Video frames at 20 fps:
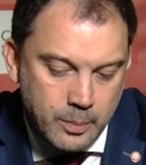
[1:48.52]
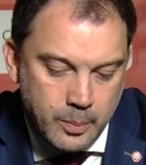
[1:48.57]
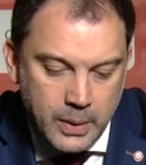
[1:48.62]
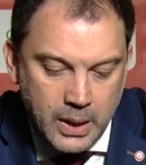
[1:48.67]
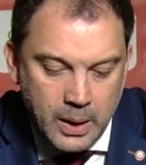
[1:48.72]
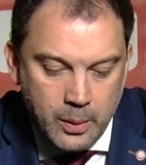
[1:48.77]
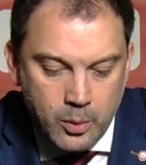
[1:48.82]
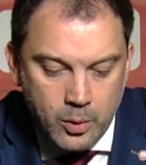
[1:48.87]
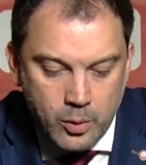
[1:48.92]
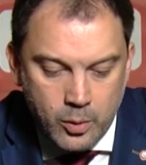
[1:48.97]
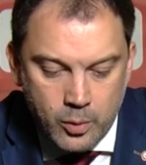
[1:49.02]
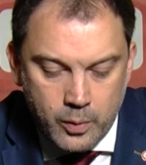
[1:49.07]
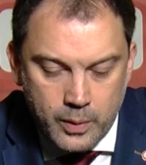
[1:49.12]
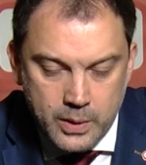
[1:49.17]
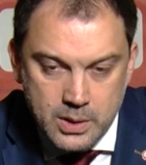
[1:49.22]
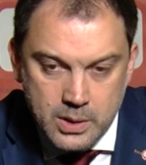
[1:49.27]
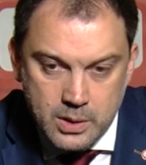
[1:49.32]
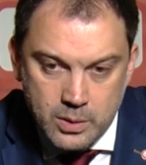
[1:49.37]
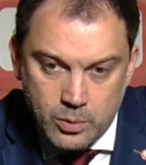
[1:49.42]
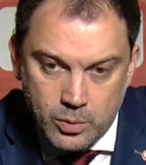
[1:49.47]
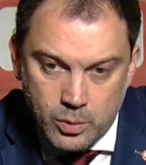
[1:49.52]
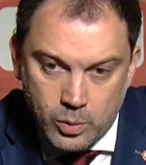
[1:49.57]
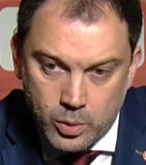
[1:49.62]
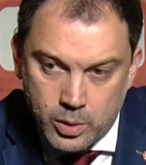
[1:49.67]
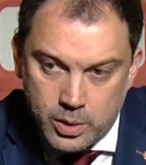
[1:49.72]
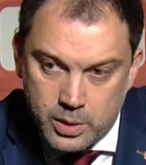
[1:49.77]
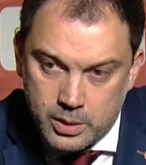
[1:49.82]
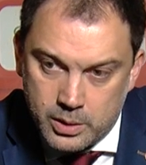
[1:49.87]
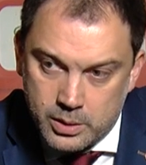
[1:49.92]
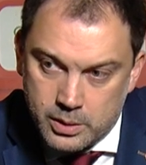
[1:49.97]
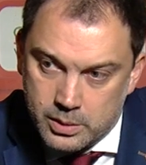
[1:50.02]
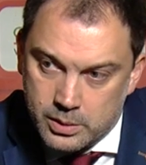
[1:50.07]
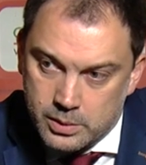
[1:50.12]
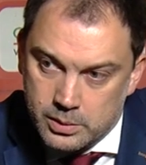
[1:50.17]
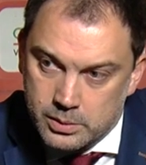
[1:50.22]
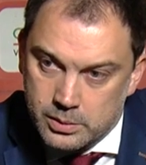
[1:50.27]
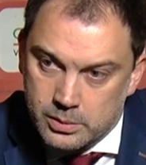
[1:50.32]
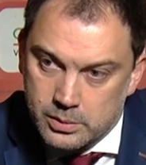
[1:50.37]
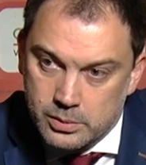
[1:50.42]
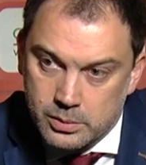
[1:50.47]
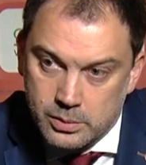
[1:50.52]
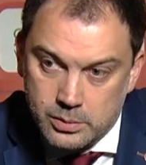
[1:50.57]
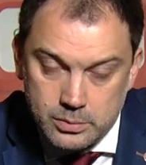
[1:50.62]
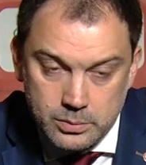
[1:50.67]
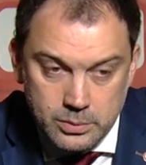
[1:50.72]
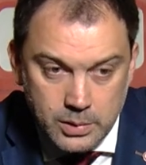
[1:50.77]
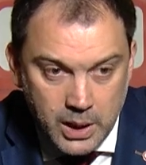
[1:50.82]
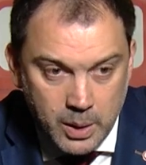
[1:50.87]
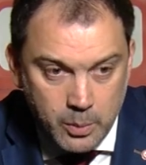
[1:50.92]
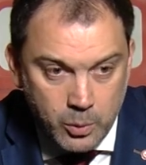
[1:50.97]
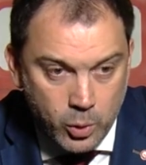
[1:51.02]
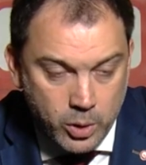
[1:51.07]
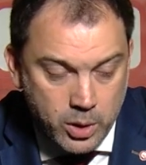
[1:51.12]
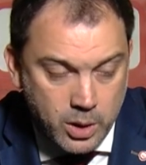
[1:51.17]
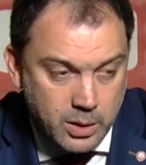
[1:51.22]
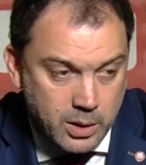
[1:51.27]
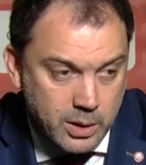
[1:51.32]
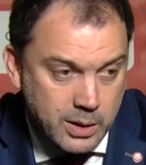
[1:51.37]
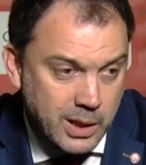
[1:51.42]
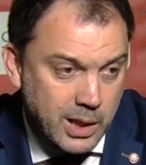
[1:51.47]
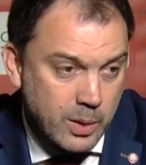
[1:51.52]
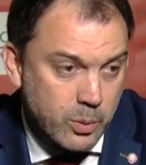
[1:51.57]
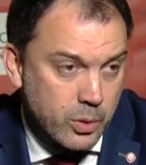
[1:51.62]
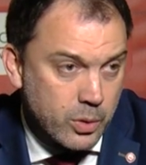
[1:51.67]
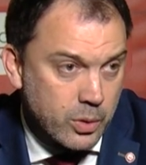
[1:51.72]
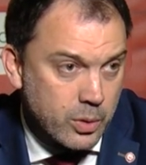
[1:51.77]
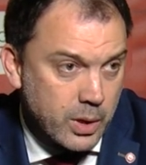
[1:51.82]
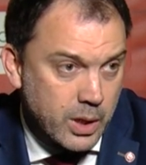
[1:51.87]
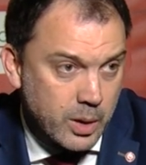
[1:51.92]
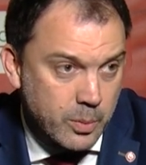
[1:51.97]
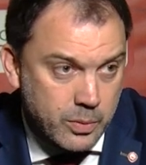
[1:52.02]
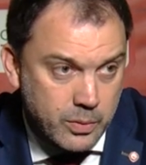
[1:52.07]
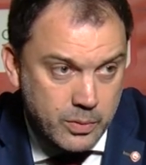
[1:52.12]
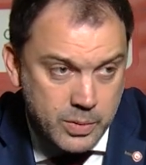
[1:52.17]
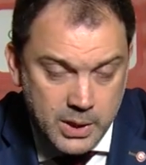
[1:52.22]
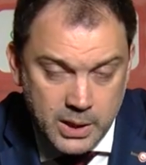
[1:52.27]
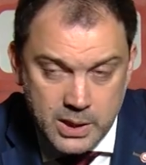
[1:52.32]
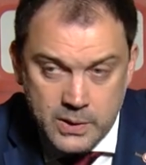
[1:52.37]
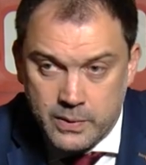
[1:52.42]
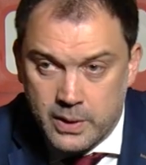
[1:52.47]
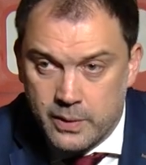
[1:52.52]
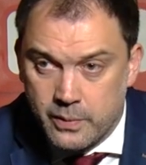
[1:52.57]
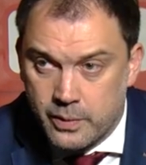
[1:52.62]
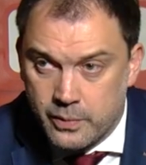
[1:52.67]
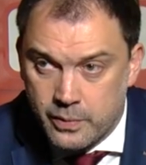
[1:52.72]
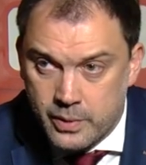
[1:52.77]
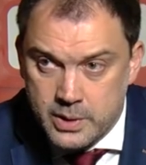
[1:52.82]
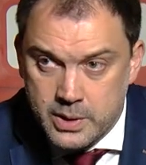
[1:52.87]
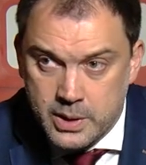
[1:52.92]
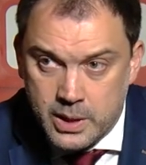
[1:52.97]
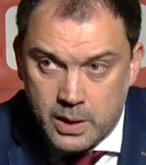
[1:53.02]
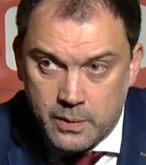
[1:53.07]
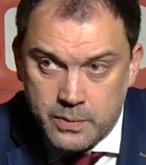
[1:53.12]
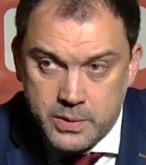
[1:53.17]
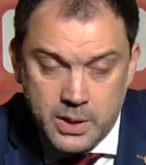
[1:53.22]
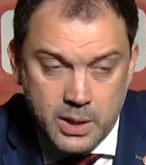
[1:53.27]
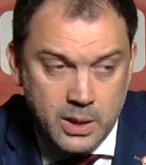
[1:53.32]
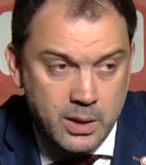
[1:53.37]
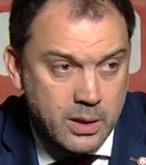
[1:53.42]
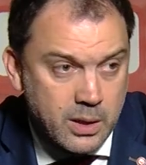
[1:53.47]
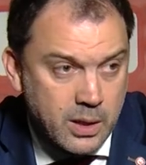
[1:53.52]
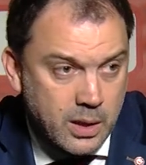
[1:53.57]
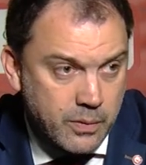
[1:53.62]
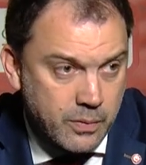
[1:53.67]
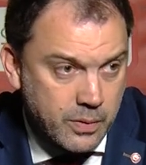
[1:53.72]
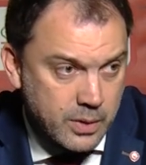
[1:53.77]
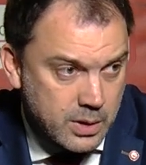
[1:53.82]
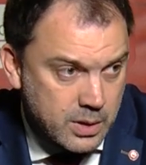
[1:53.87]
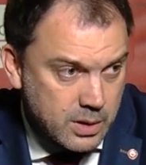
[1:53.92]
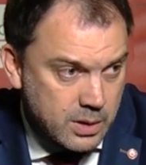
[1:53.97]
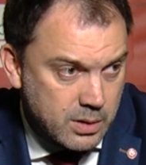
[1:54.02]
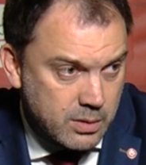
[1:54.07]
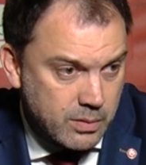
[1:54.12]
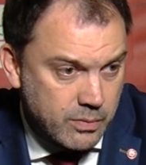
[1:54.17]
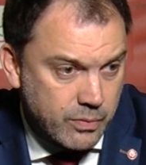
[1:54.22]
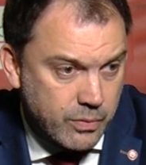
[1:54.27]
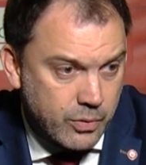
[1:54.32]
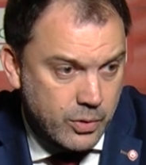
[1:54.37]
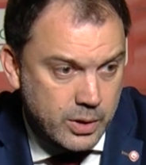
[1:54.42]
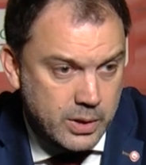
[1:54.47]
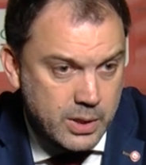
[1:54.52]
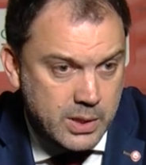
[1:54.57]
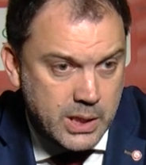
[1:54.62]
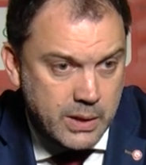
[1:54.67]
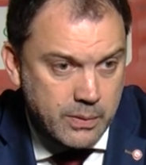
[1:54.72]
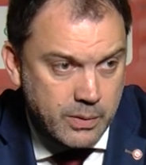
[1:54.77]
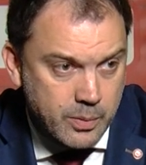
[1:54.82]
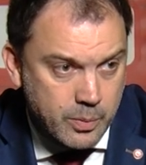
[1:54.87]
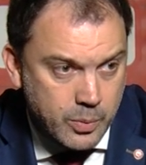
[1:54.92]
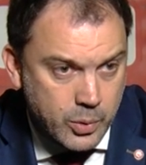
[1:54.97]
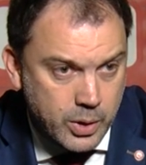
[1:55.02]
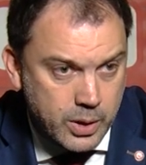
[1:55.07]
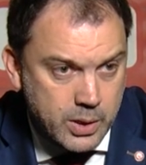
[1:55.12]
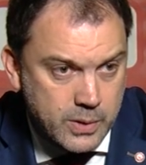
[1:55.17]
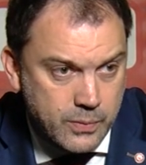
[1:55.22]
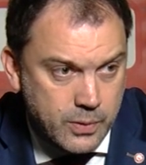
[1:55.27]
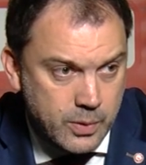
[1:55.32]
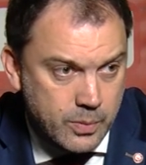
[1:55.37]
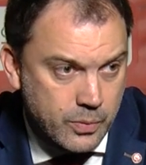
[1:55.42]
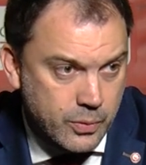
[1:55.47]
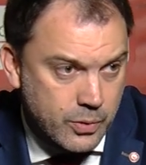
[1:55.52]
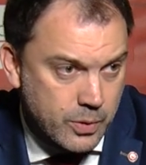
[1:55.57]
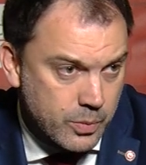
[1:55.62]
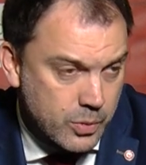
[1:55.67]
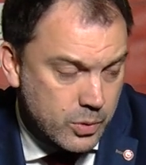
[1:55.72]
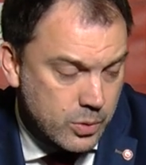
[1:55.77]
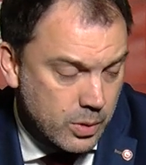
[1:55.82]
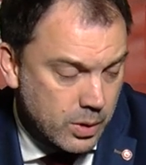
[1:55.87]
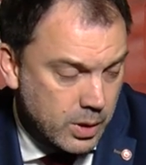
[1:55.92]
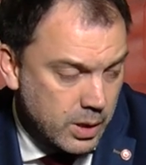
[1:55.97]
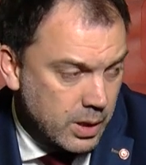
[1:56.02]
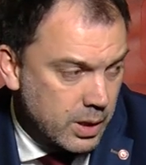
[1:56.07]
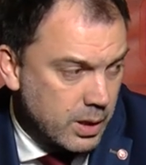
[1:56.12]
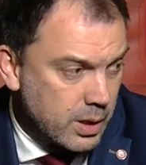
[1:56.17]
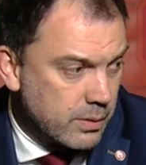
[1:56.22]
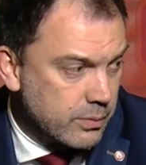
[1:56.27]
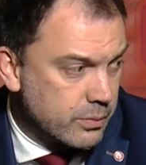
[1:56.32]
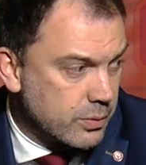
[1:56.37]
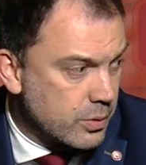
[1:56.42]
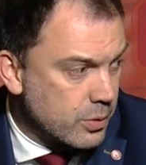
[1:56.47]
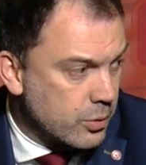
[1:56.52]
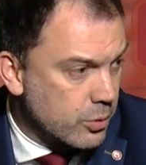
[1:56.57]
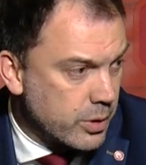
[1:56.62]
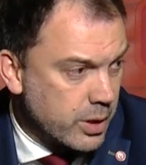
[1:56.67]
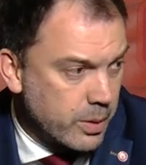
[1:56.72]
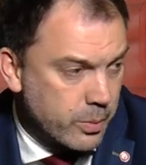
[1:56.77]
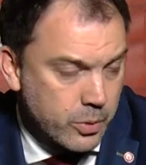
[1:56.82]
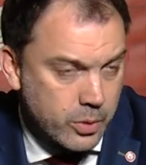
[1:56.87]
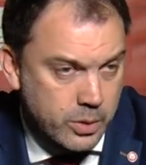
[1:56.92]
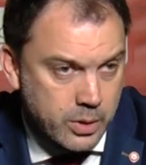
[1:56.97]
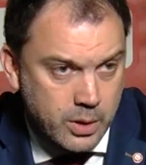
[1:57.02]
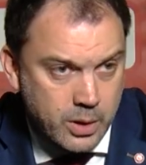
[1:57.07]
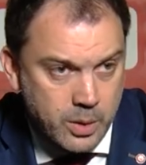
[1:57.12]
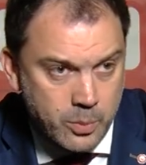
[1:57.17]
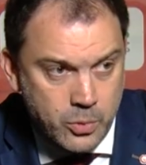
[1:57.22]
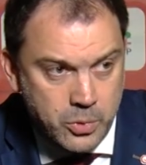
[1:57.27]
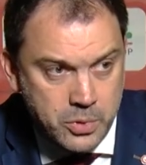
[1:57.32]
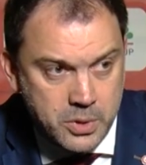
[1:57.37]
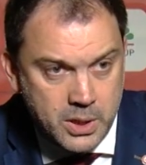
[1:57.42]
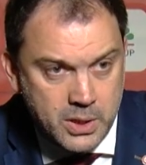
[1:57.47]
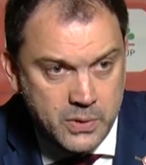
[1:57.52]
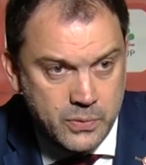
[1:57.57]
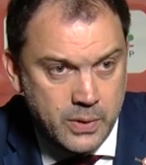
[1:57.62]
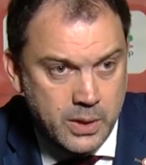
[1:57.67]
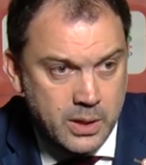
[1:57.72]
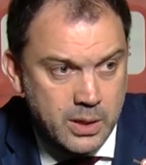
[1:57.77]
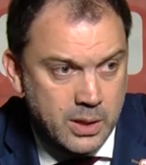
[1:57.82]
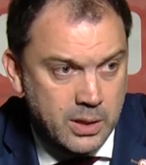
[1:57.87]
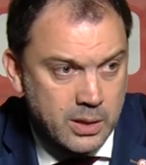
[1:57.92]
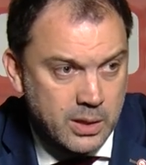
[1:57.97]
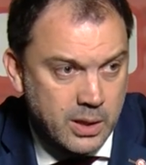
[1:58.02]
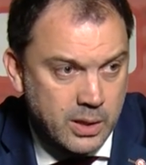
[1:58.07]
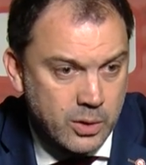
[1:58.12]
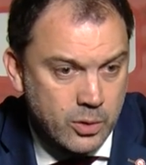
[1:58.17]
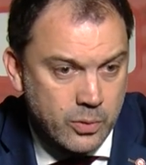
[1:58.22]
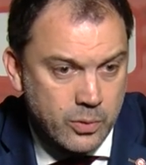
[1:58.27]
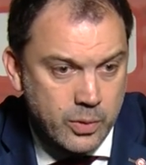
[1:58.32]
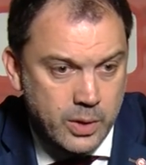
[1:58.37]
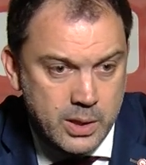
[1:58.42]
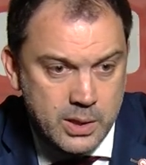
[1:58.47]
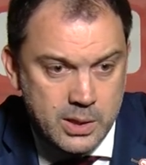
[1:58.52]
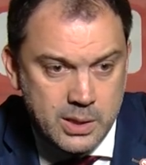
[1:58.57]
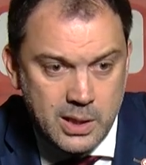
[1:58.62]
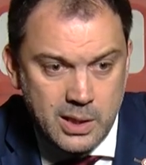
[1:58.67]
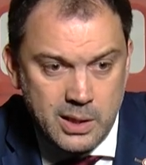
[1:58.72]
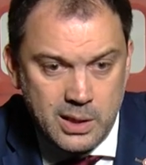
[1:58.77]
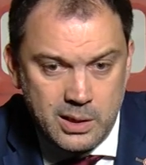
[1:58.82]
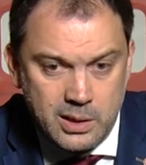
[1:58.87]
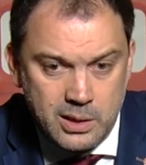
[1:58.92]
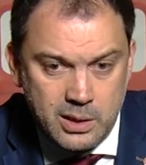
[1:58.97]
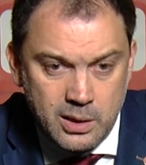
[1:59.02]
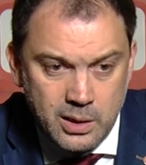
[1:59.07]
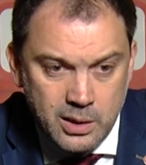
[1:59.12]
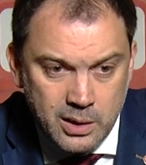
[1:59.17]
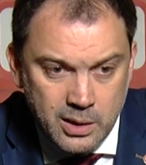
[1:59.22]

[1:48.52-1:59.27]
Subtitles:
I always, you know, look, I'm looking the team, you know, I'm satisfied with first half, second half with 47 points from Dzūkija. For sure, I'm not satisfied, and I don't want to see that,